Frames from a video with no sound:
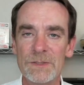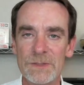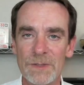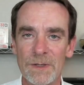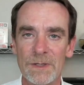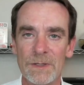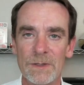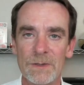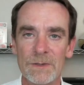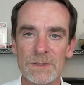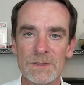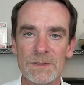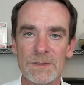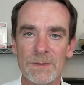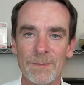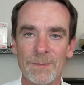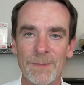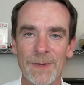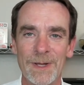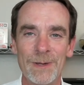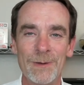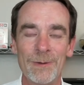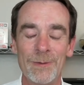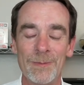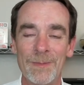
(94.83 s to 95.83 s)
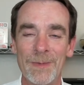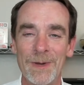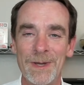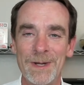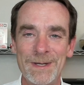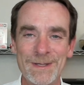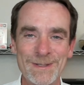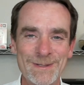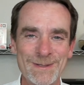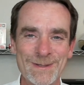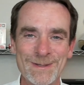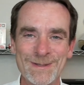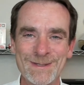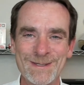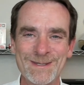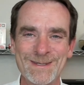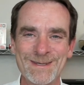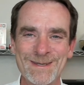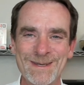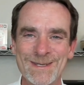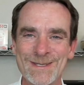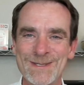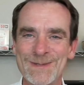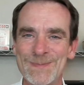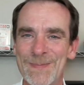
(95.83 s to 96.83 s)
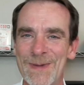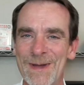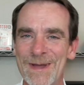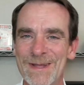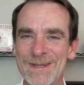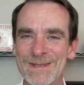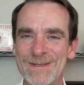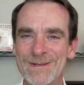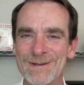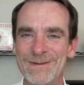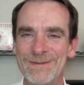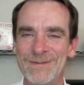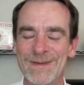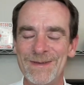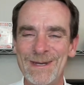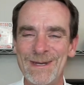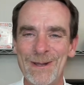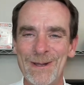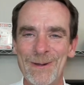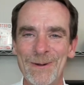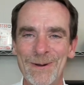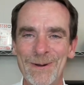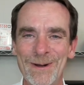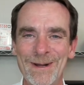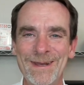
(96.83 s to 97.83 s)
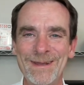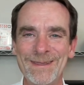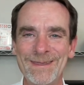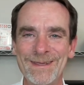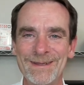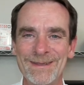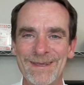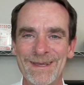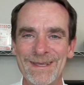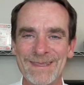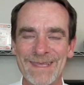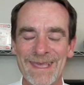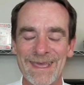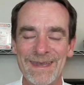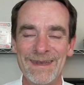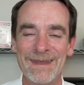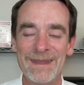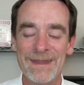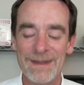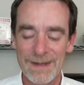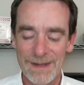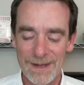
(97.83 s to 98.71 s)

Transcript: so I used my own money, so this isn't a sponsored video or anything like that.